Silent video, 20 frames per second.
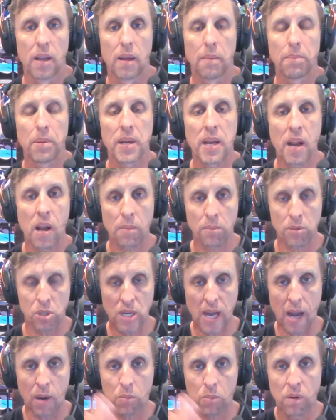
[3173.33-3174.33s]
But now I'm
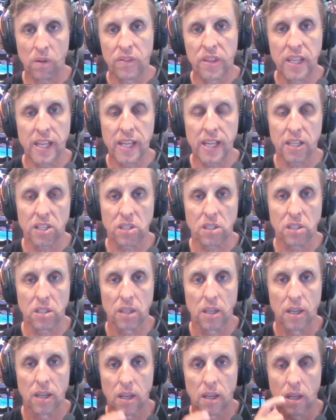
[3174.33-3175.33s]
stuck with this.
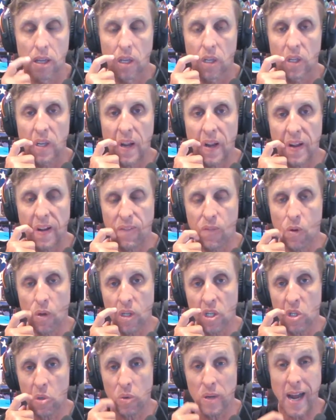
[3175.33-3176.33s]
If you're
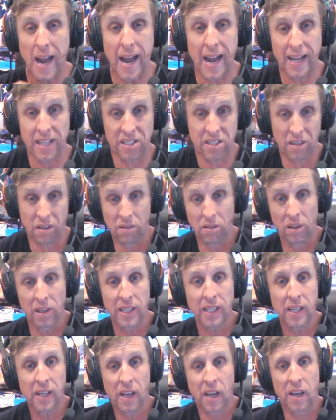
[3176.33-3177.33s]
going to do an arts degree